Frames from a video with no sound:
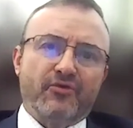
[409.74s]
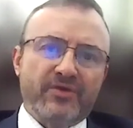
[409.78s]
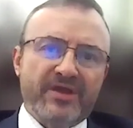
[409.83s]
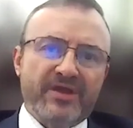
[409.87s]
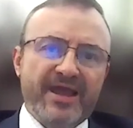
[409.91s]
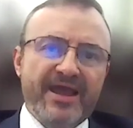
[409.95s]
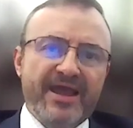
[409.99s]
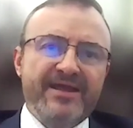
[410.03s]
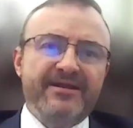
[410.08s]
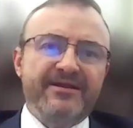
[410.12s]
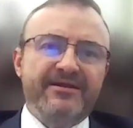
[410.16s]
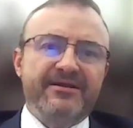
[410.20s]

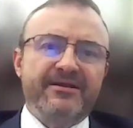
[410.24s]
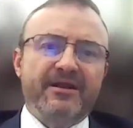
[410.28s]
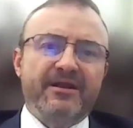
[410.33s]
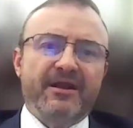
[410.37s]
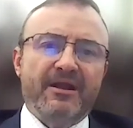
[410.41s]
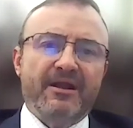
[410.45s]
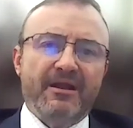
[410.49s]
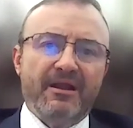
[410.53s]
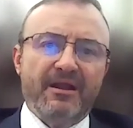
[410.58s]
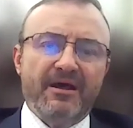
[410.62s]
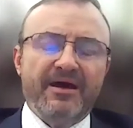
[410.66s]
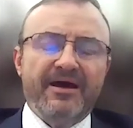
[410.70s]
created
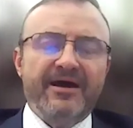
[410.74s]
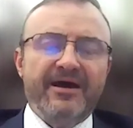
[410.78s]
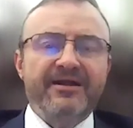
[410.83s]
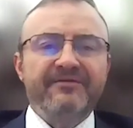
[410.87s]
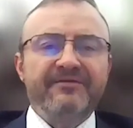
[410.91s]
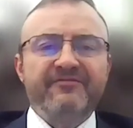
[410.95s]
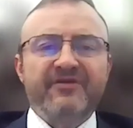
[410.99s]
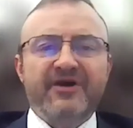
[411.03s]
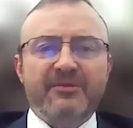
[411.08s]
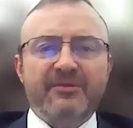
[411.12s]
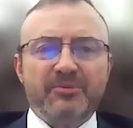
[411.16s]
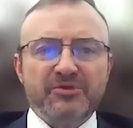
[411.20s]
a
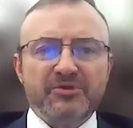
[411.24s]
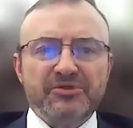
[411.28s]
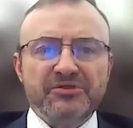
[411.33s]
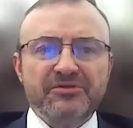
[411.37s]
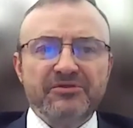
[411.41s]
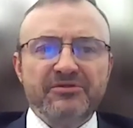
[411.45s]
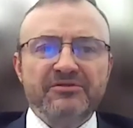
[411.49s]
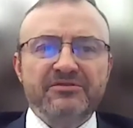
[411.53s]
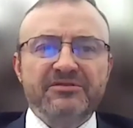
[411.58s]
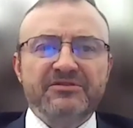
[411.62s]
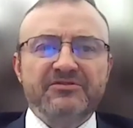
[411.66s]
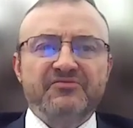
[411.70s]
lot of
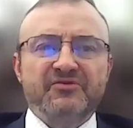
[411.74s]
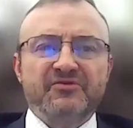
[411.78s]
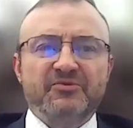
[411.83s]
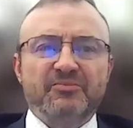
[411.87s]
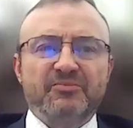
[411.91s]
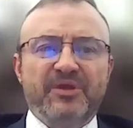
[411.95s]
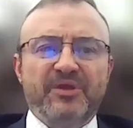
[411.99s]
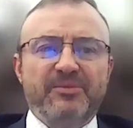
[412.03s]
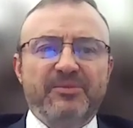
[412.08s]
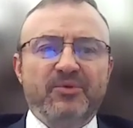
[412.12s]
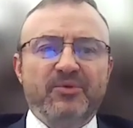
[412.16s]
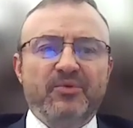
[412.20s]
opportunities
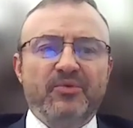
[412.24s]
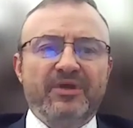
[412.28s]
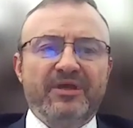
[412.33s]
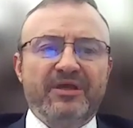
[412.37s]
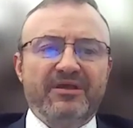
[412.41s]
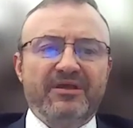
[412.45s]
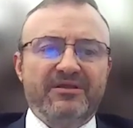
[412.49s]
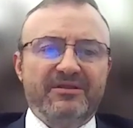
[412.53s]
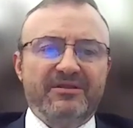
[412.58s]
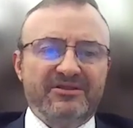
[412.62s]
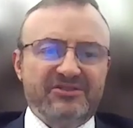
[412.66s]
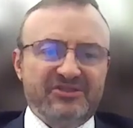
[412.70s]
for
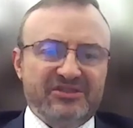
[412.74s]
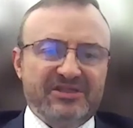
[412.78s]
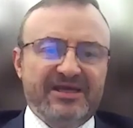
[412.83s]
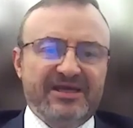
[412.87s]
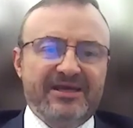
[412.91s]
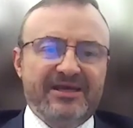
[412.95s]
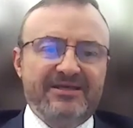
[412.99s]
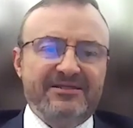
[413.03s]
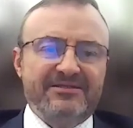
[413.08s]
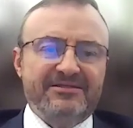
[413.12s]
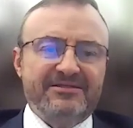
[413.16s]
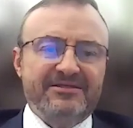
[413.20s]
people in the
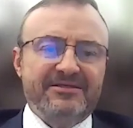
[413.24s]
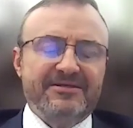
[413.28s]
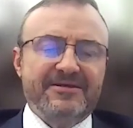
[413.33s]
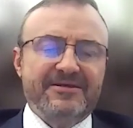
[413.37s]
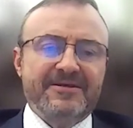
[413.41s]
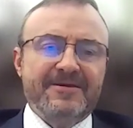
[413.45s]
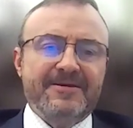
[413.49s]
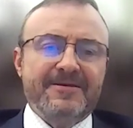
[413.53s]
state,